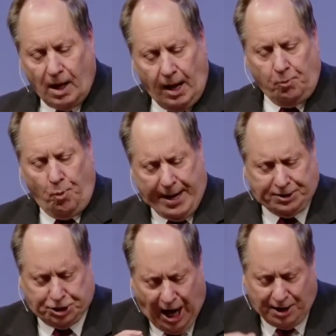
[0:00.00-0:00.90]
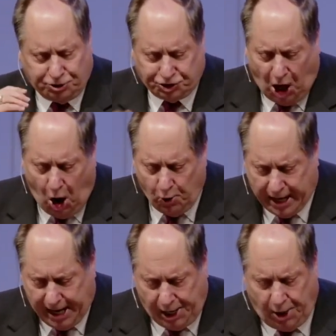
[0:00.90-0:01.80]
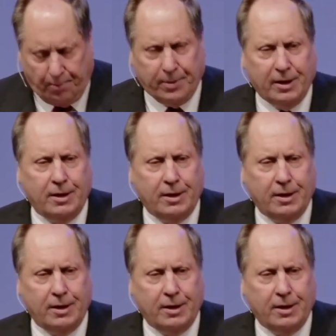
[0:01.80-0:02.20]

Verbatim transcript: and when John saw him